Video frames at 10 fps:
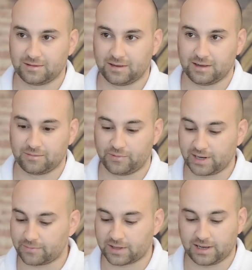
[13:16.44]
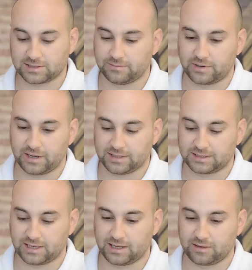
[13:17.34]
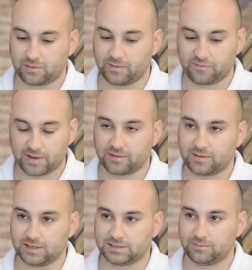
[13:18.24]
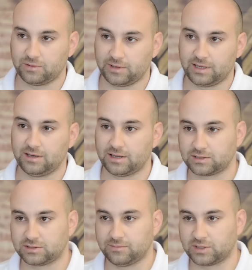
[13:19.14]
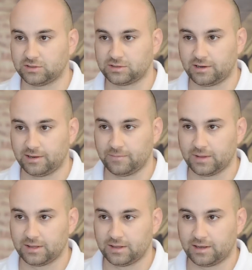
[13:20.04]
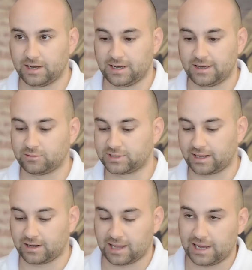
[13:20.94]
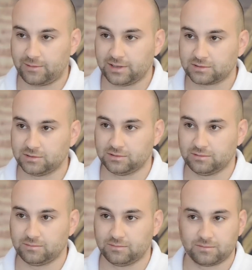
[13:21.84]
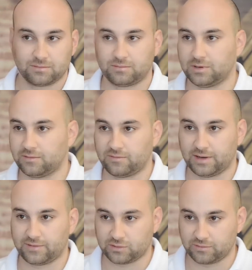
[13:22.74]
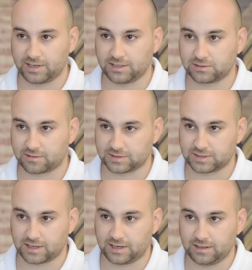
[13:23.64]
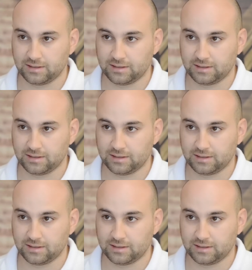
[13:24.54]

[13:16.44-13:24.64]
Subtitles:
Yeah, ring up the customer and say, look, we found this and we'll need some extra time. It will take an hour to do 500 readings across the car.